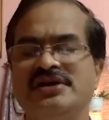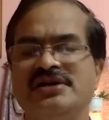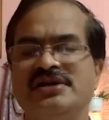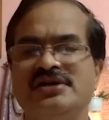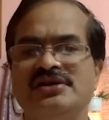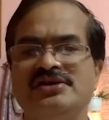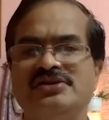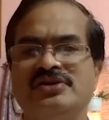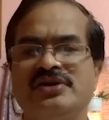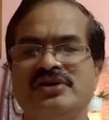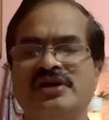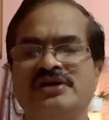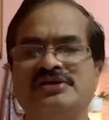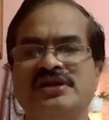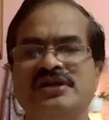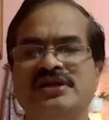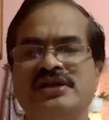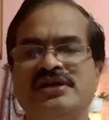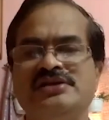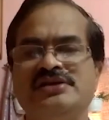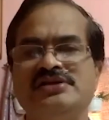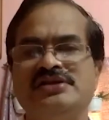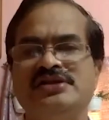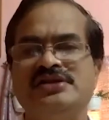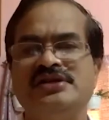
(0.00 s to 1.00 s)
So
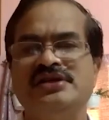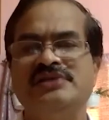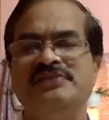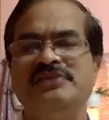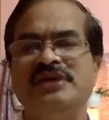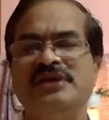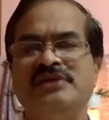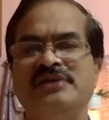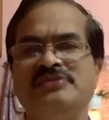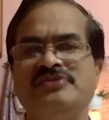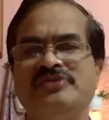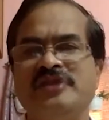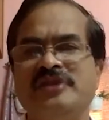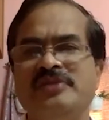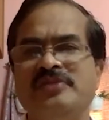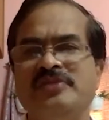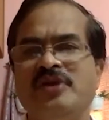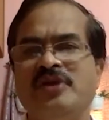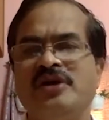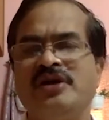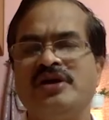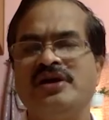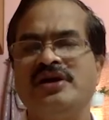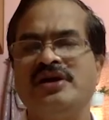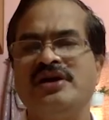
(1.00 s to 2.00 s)
resiliency becomes very
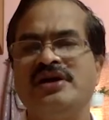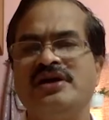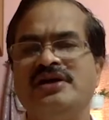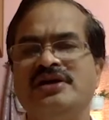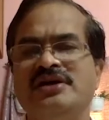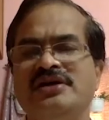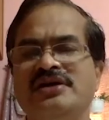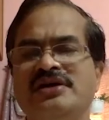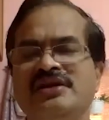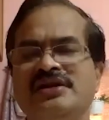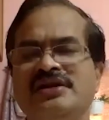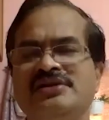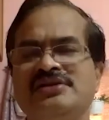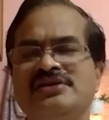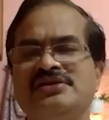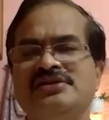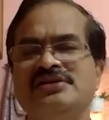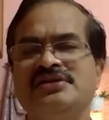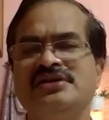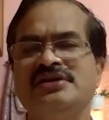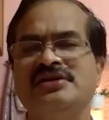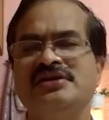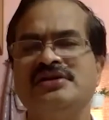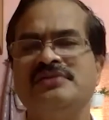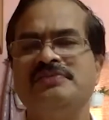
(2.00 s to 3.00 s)
important, and in this
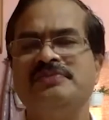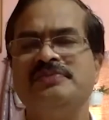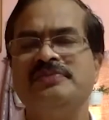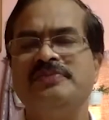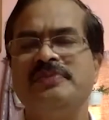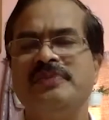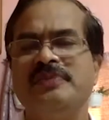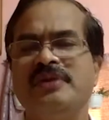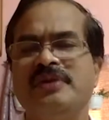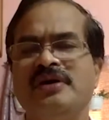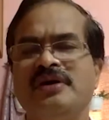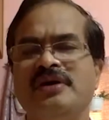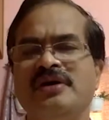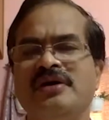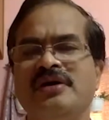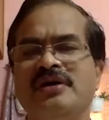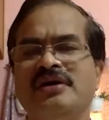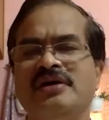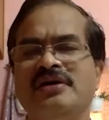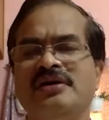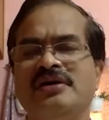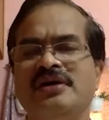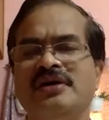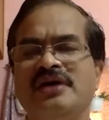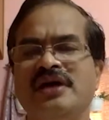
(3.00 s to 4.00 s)

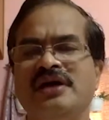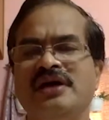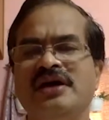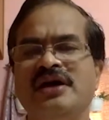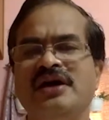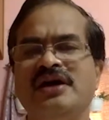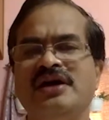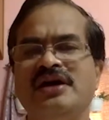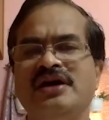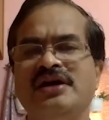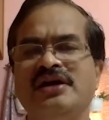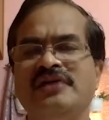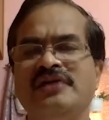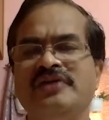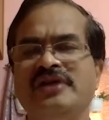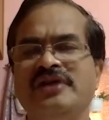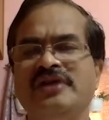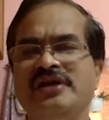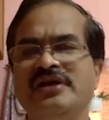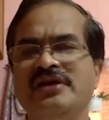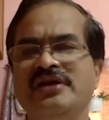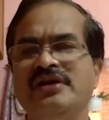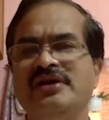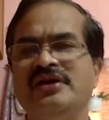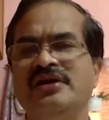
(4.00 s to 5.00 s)
entire
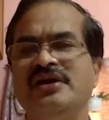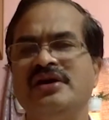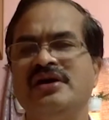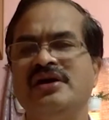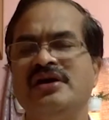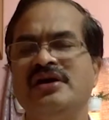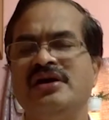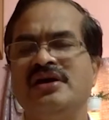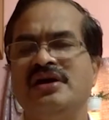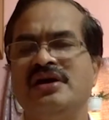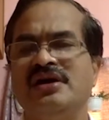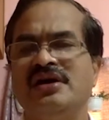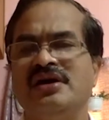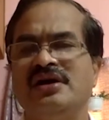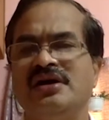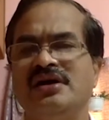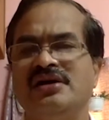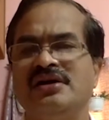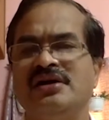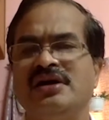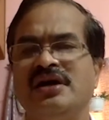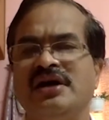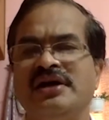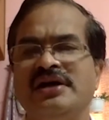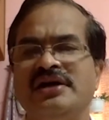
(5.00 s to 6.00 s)
activity,
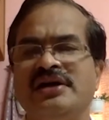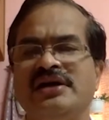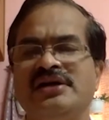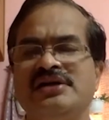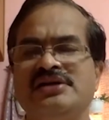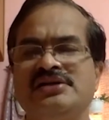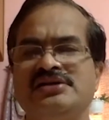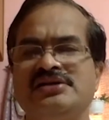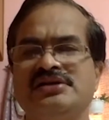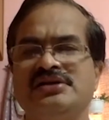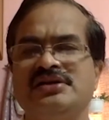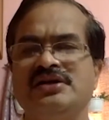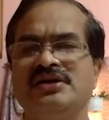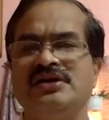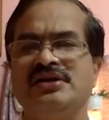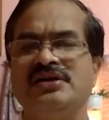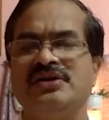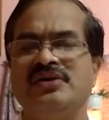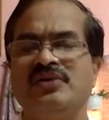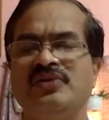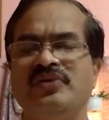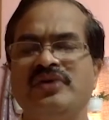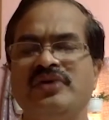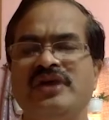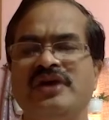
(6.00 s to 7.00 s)
the idea is
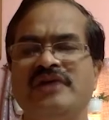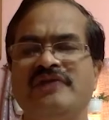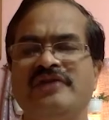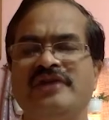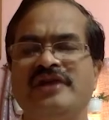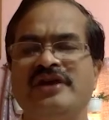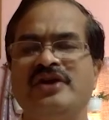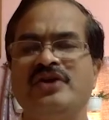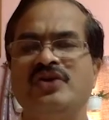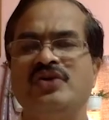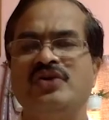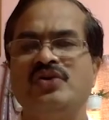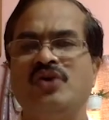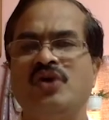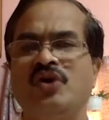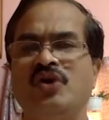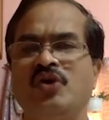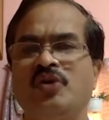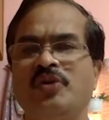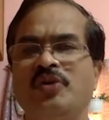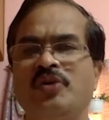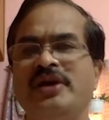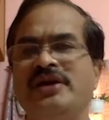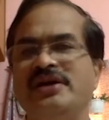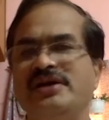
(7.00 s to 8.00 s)
we have tried to
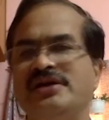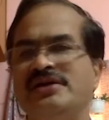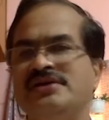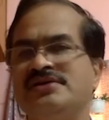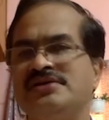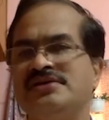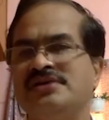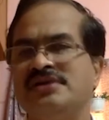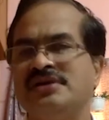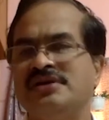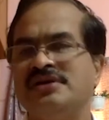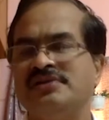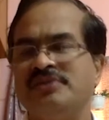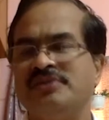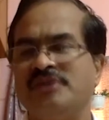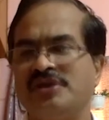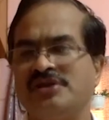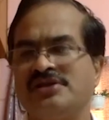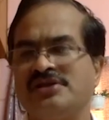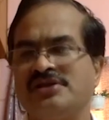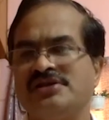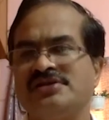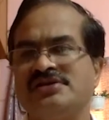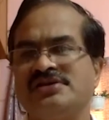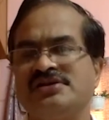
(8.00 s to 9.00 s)
automate this
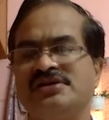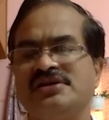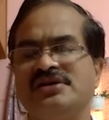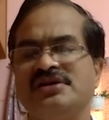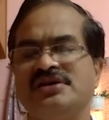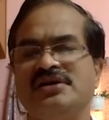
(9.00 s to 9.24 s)
process,